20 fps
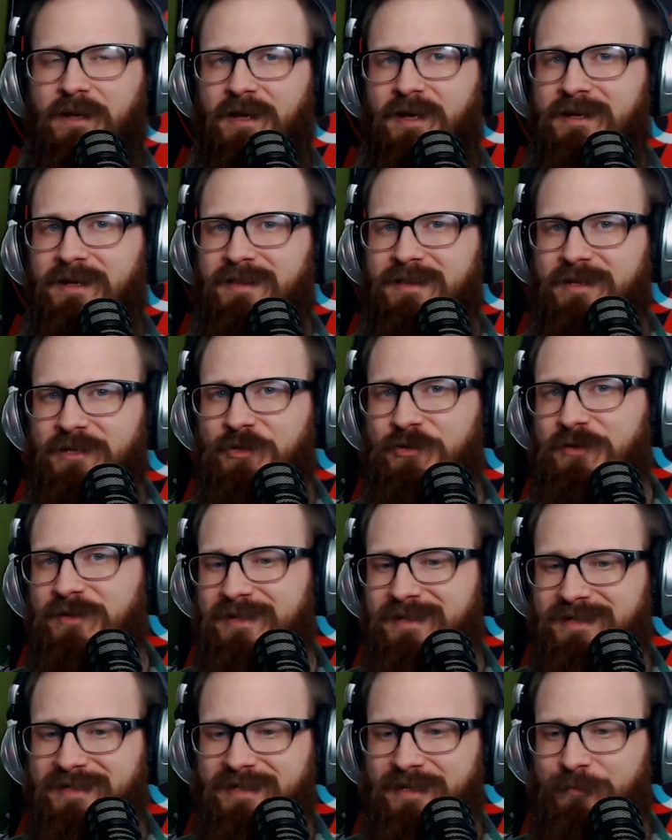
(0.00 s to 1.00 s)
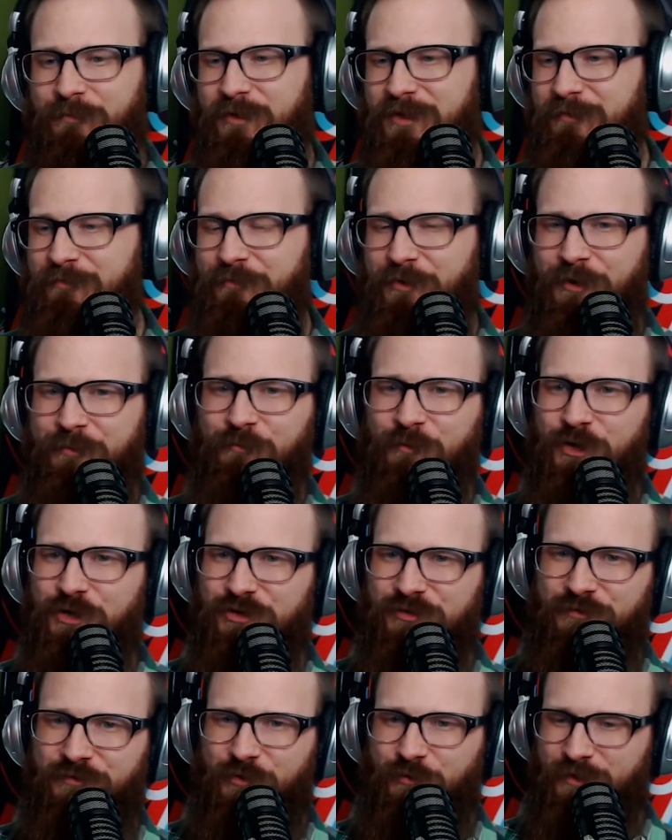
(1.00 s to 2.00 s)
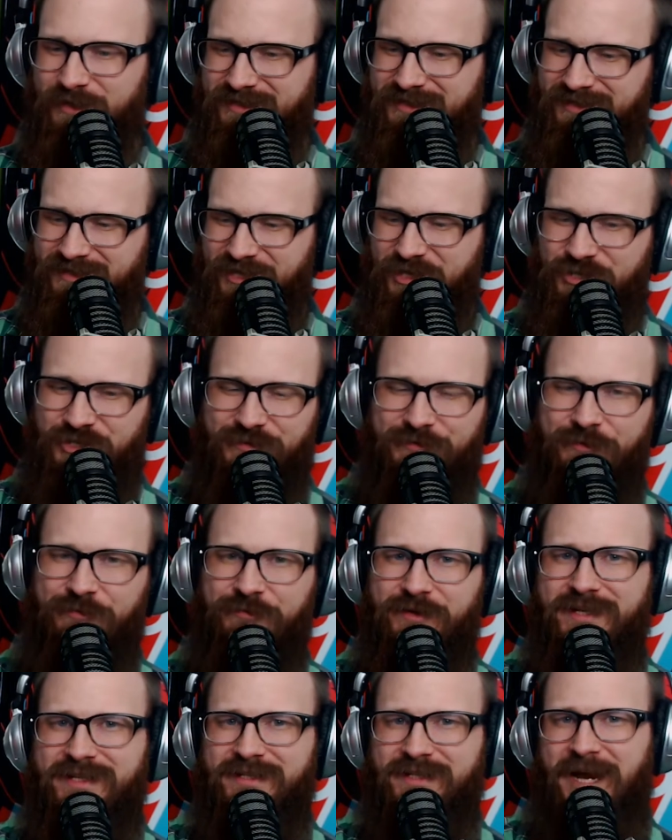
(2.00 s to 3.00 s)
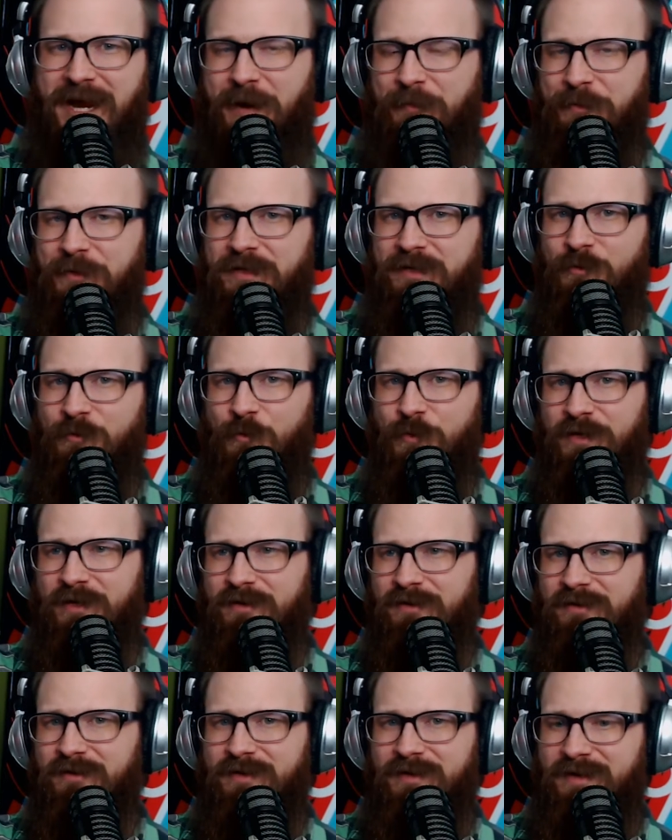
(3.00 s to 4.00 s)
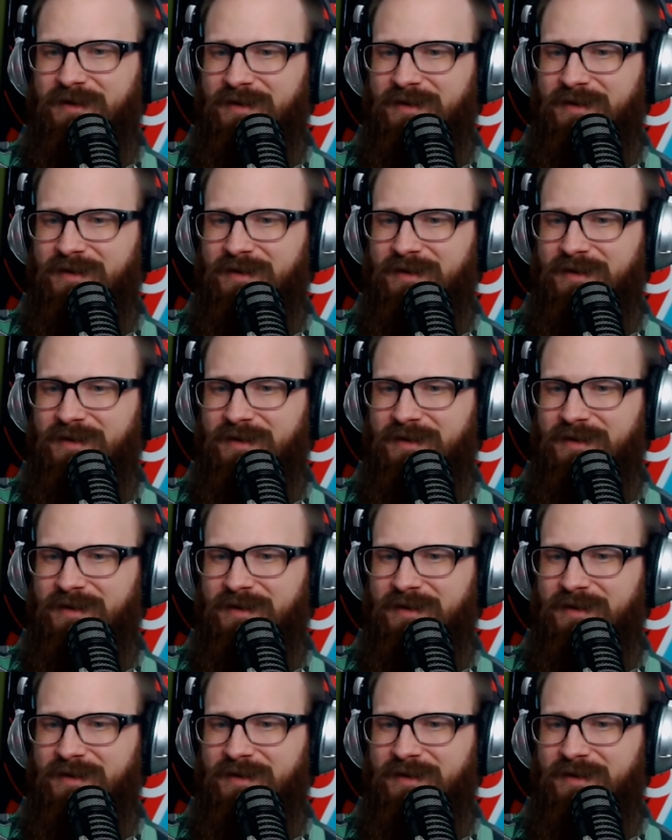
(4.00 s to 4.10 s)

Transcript: And I think you're going to see a big bum rush of quick succession of events happening where